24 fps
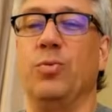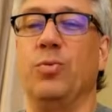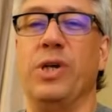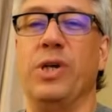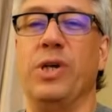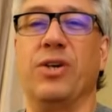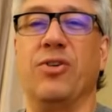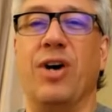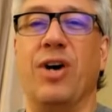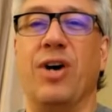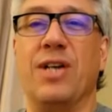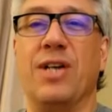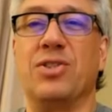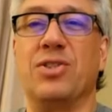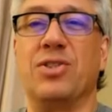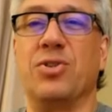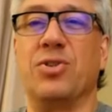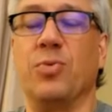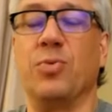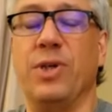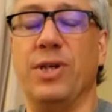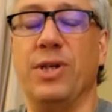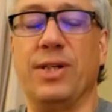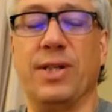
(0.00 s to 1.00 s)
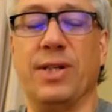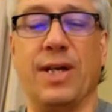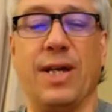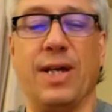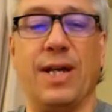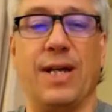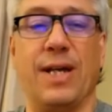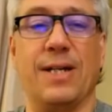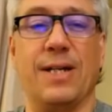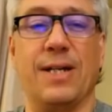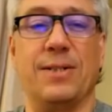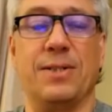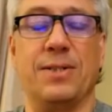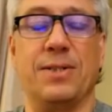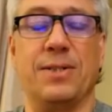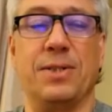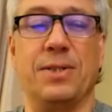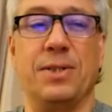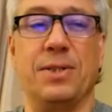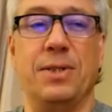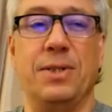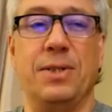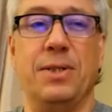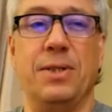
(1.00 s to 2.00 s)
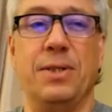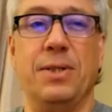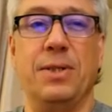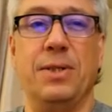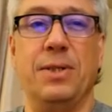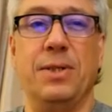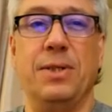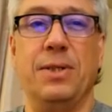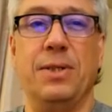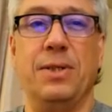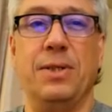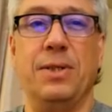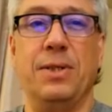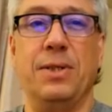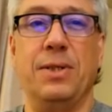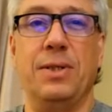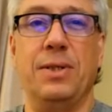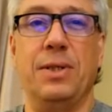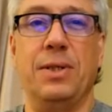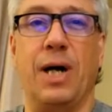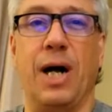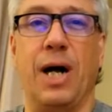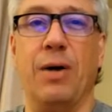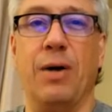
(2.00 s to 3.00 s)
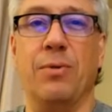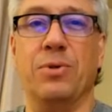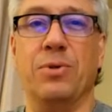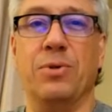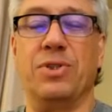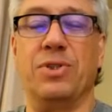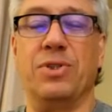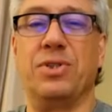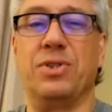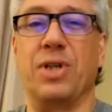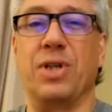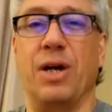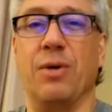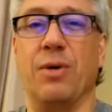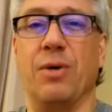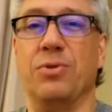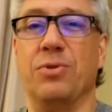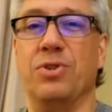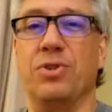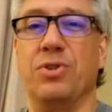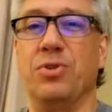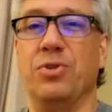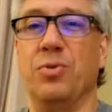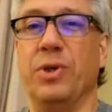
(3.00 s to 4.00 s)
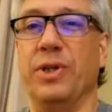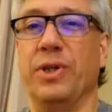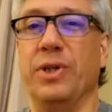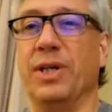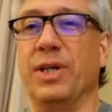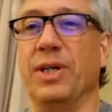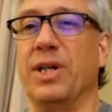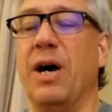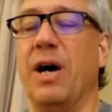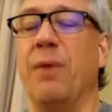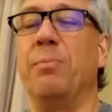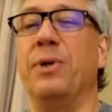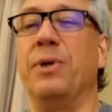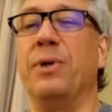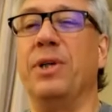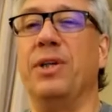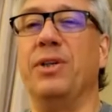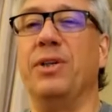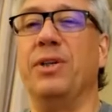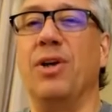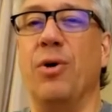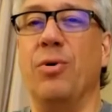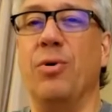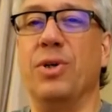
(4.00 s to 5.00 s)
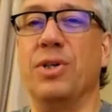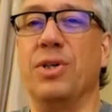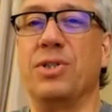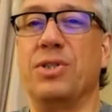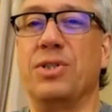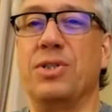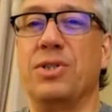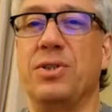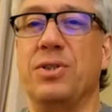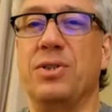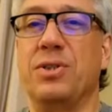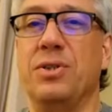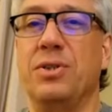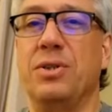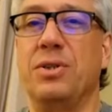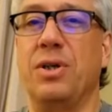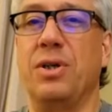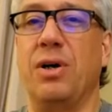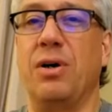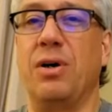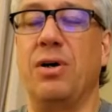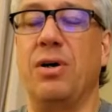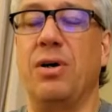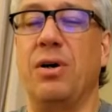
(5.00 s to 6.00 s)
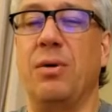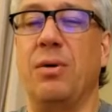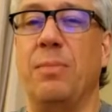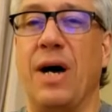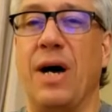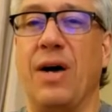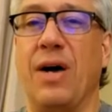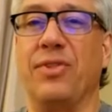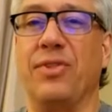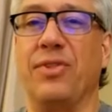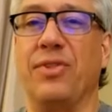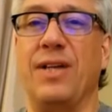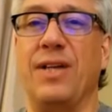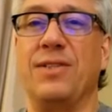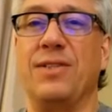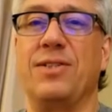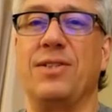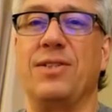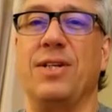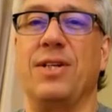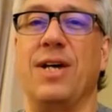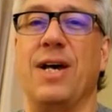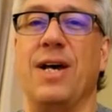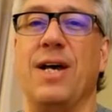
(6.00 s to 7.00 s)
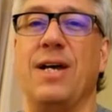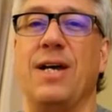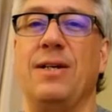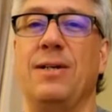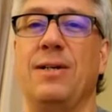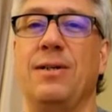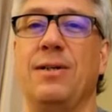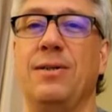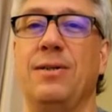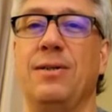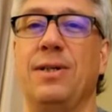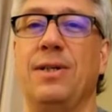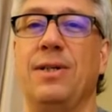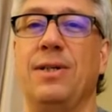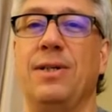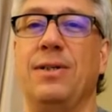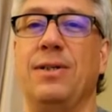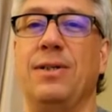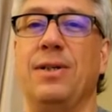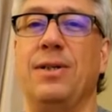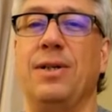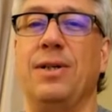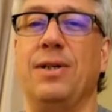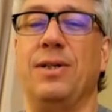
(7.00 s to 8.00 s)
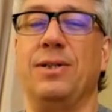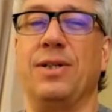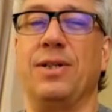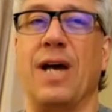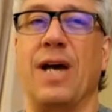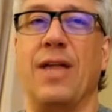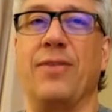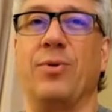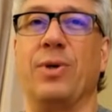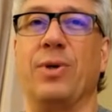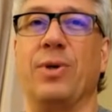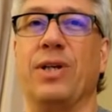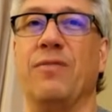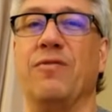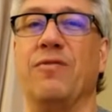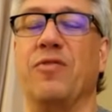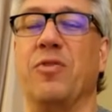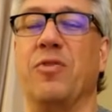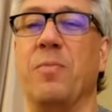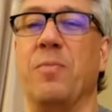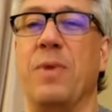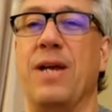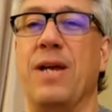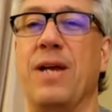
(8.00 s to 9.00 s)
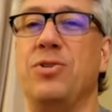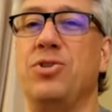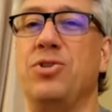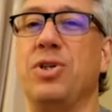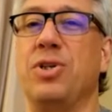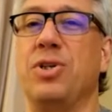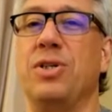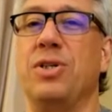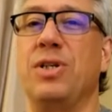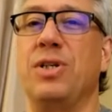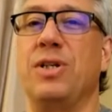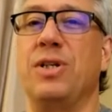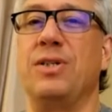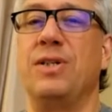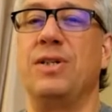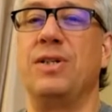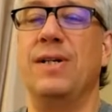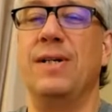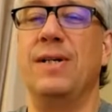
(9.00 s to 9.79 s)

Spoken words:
week last week, and I was doing a company notice about that today and gathering information. And